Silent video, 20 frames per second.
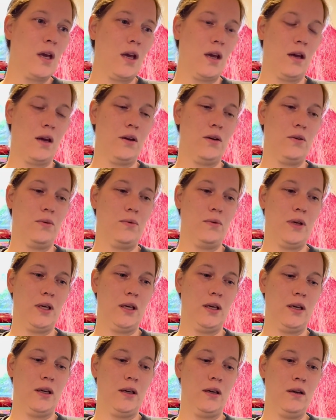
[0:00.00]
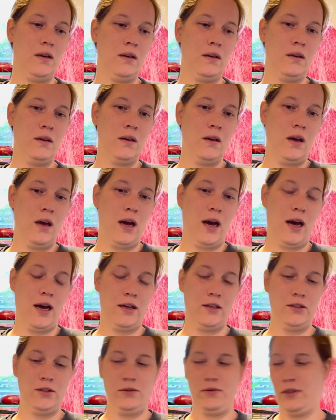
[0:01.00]
And we
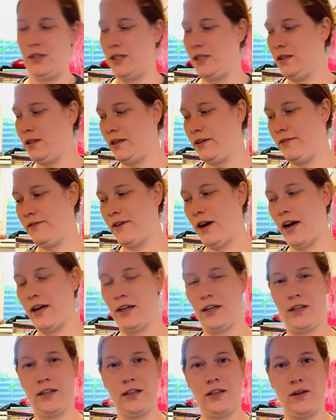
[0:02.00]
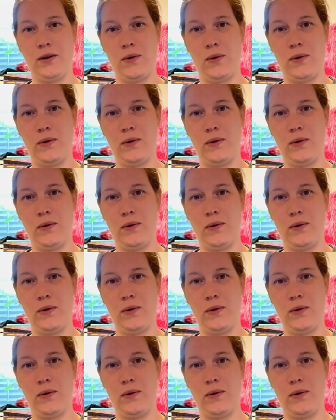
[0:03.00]
had to recently fire